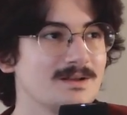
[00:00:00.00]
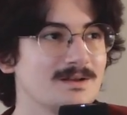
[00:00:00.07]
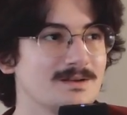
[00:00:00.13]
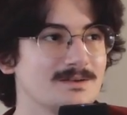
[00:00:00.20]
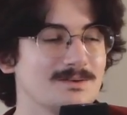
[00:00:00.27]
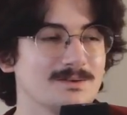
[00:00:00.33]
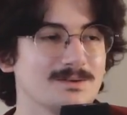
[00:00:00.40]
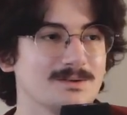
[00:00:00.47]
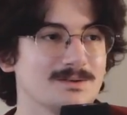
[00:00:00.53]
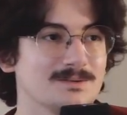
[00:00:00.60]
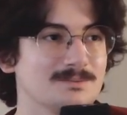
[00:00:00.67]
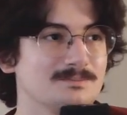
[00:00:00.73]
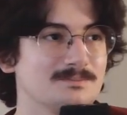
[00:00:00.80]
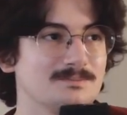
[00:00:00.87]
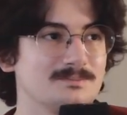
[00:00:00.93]

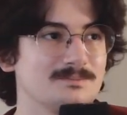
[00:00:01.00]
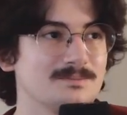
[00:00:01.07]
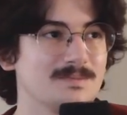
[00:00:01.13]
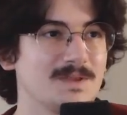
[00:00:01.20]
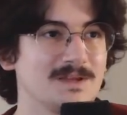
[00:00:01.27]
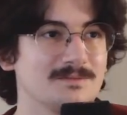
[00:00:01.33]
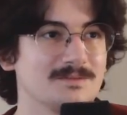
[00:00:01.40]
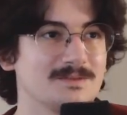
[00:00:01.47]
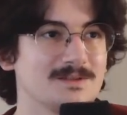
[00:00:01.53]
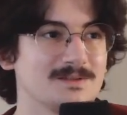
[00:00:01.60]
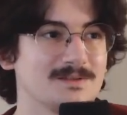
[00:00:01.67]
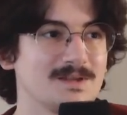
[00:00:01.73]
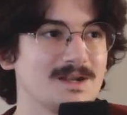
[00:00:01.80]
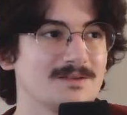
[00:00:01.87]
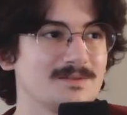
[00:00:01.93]
Or even
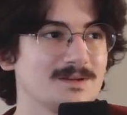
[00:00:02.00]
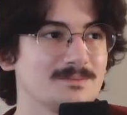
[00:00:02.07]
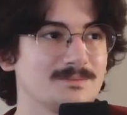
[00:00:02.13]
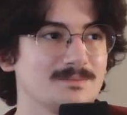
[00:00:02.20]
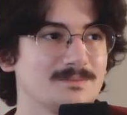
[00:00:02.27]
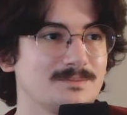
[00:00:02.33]
some that have like